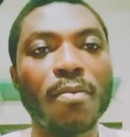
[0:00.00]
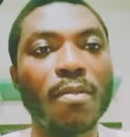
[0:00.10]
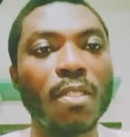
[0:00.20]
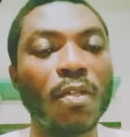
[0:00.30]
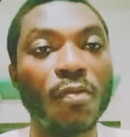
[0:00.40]

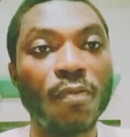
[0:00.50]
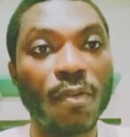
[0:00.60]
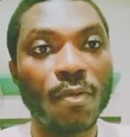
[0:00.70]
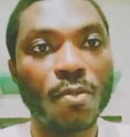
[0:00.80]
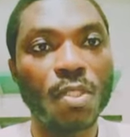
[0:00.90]
the
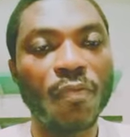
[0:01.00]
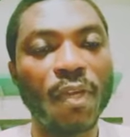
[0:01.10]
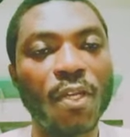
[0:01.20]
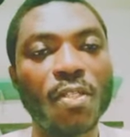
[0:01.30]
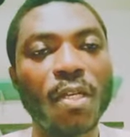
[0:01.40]

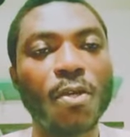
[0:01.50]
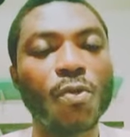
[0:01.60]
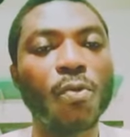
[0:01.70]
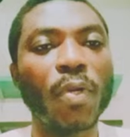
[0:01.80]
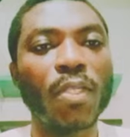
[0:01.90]
notification that your
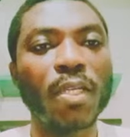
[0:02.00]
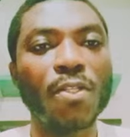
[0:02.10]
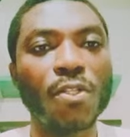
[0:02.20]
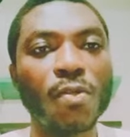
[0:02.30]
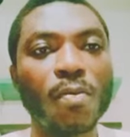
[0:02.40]
school will send
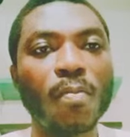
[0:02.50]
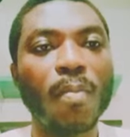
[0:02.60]
to you.